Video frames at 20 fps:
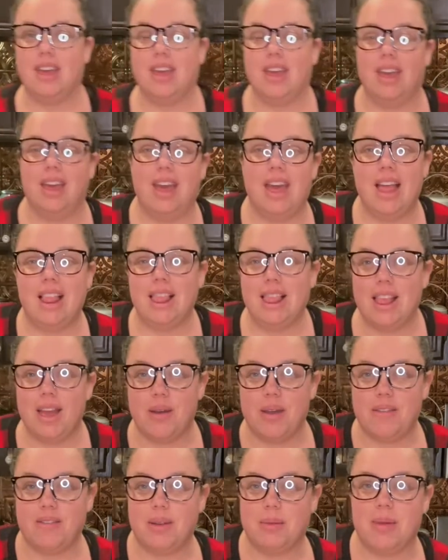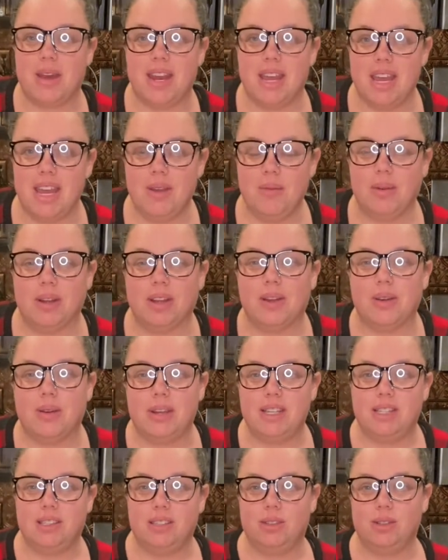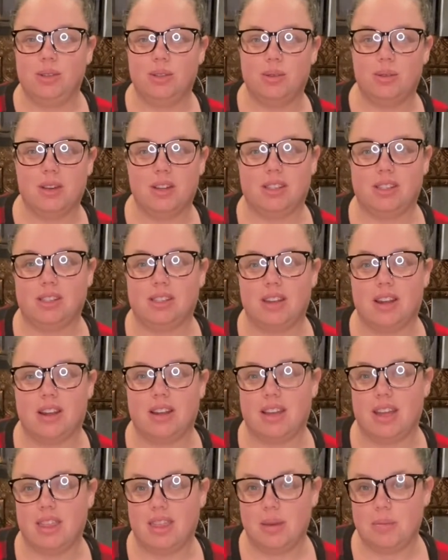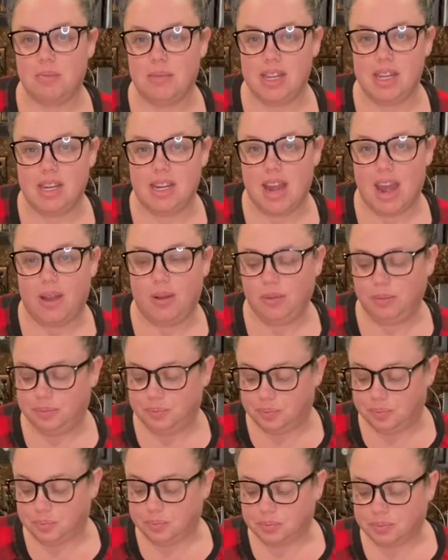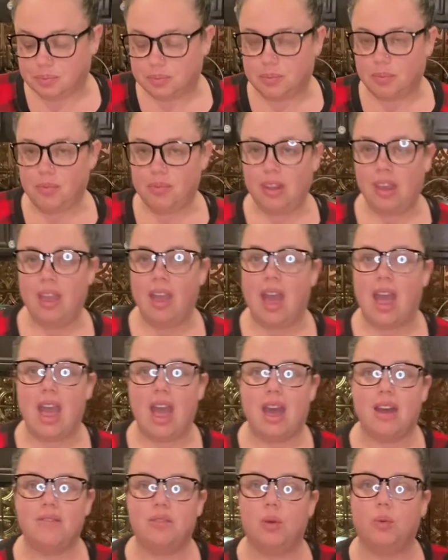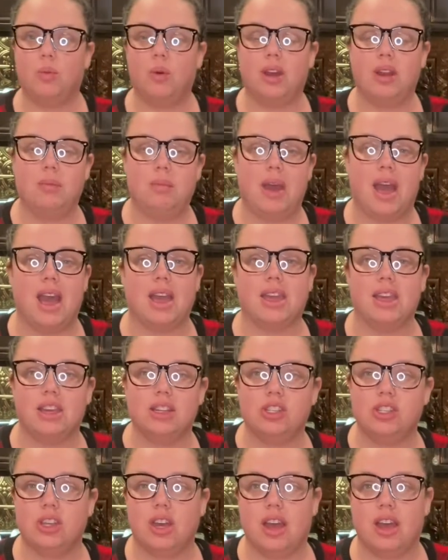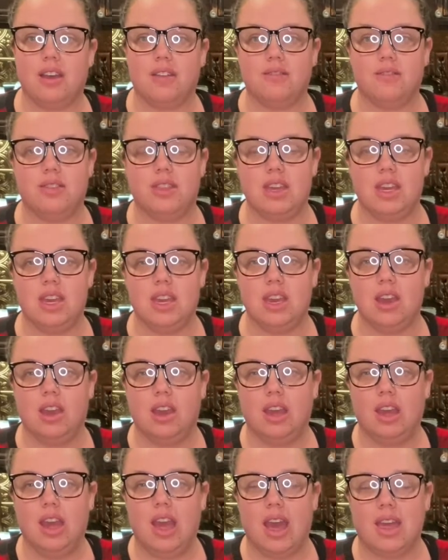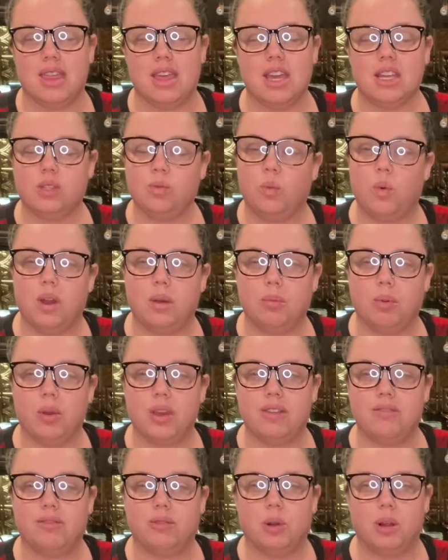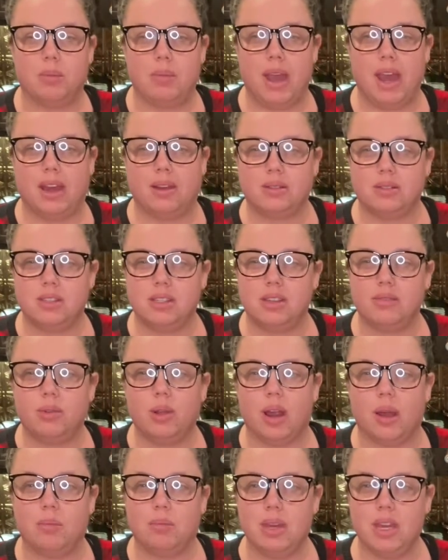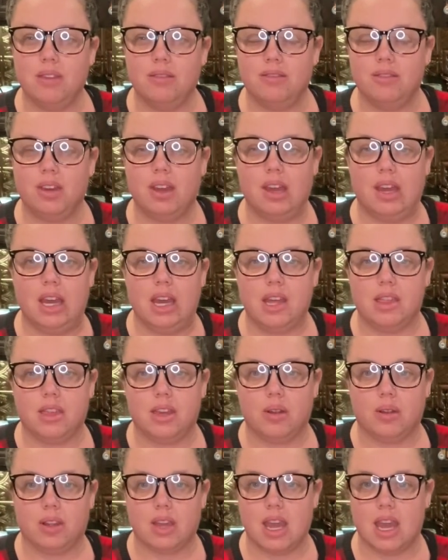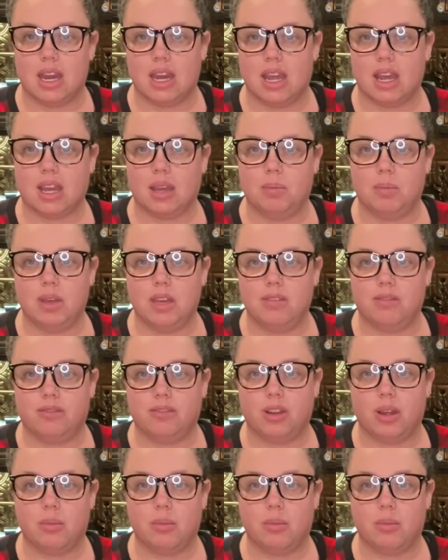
Hello everybody, we're going to start the meat now. I have 1 package of the, I I think it's 1.4 pounds of ground beef, the organic beef from